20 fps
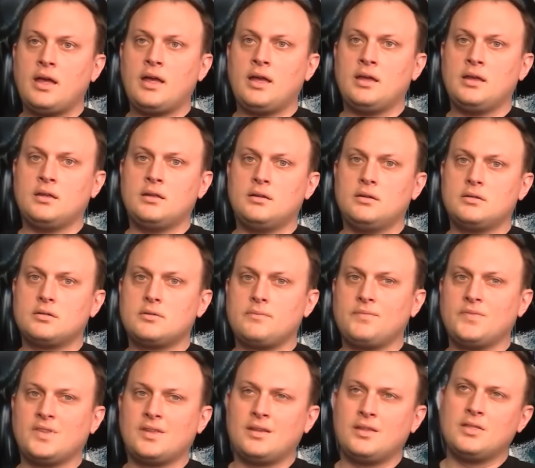And
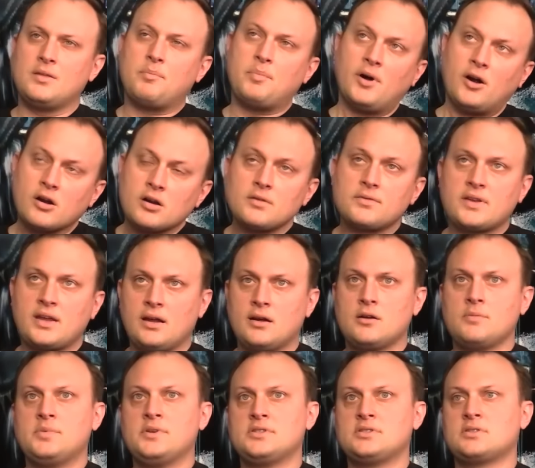the part of
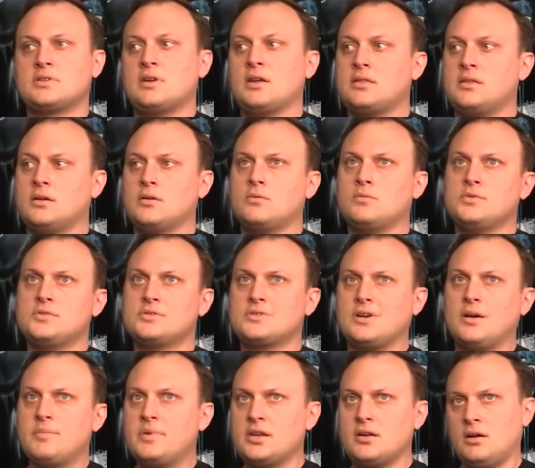Carapace that I think was
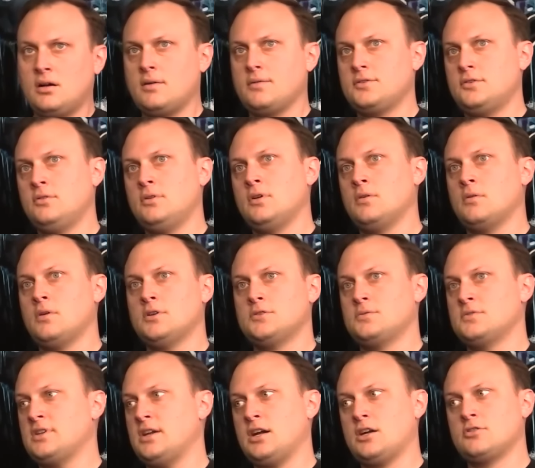a bit off tuning-wise
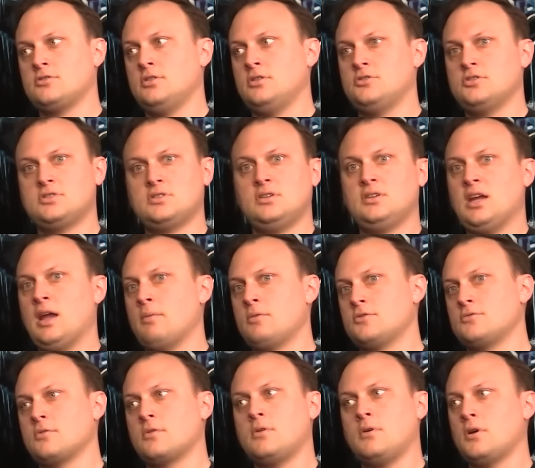was actually just the
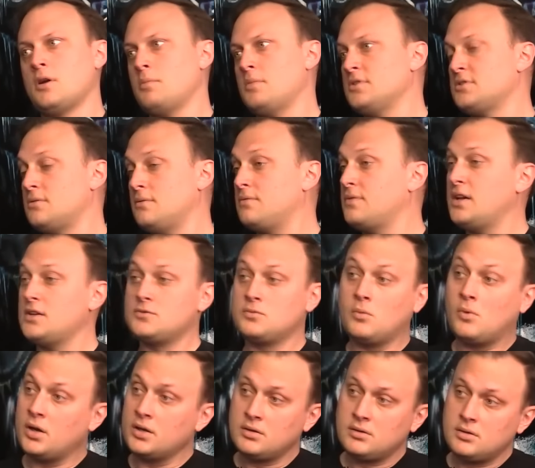damage requirements in Phase
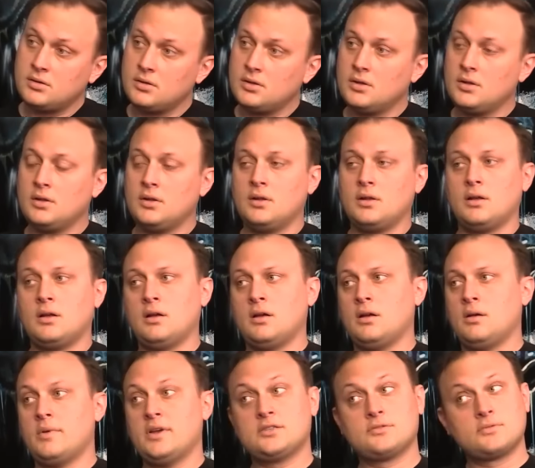1.
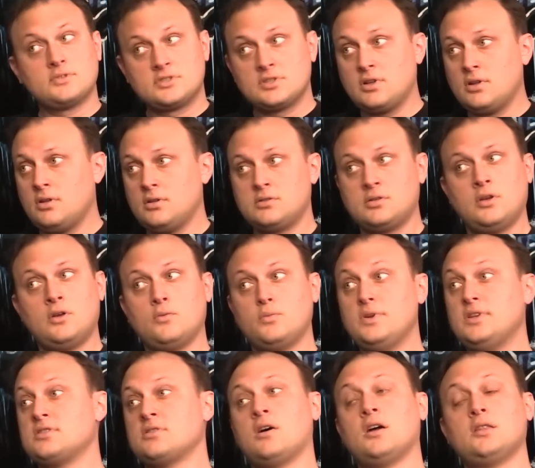As a result,
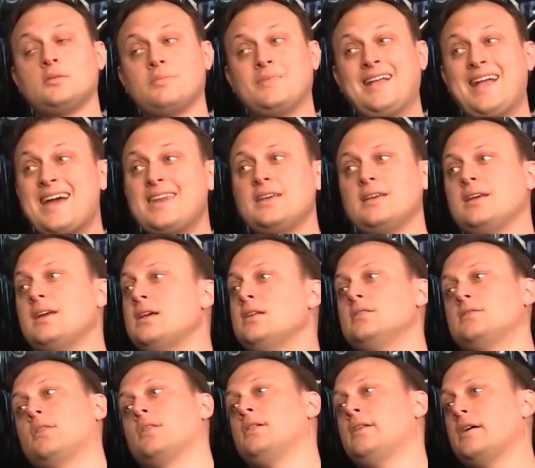we saw them getting
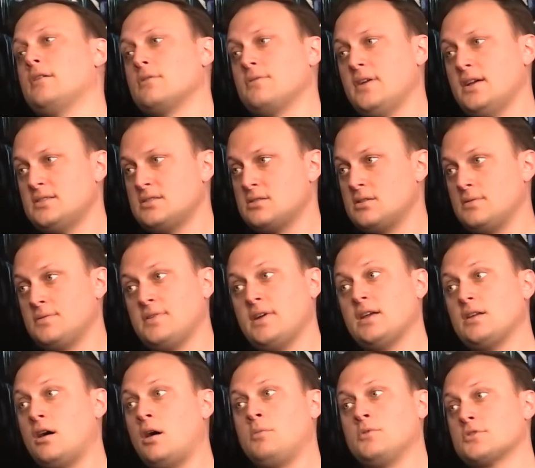into the later phases of the
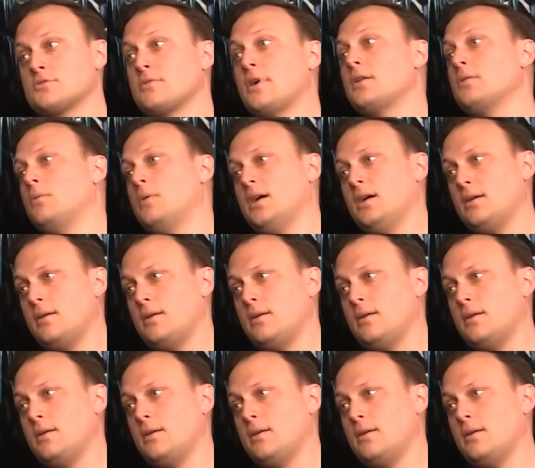fight almost right away.